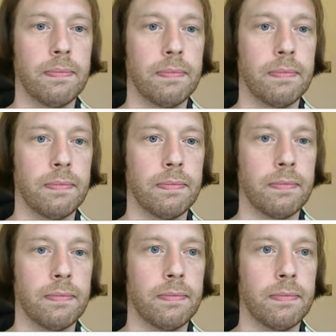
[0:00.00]

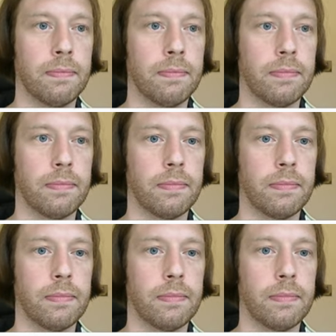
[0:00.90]

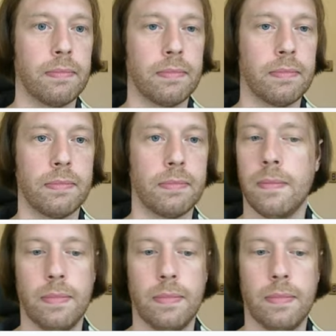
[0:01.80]
(silence)